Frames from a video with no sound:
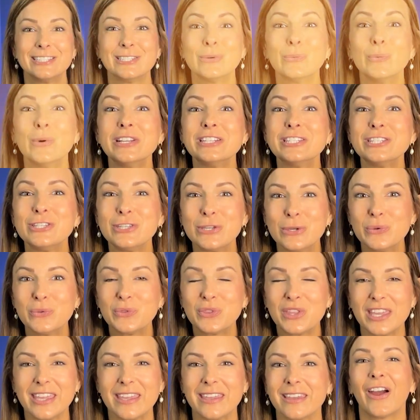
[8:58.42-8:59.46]
So what do you
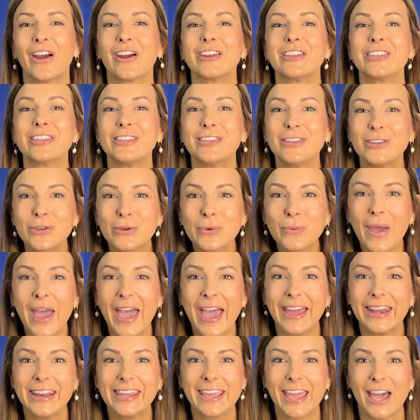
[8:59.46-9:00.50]
think? Are you
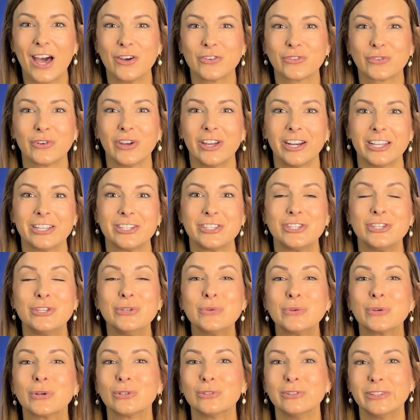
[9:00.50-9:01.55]
adding Alpharetta to
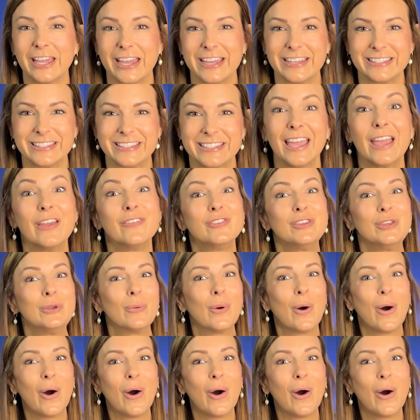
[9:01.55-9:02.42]
your list? If you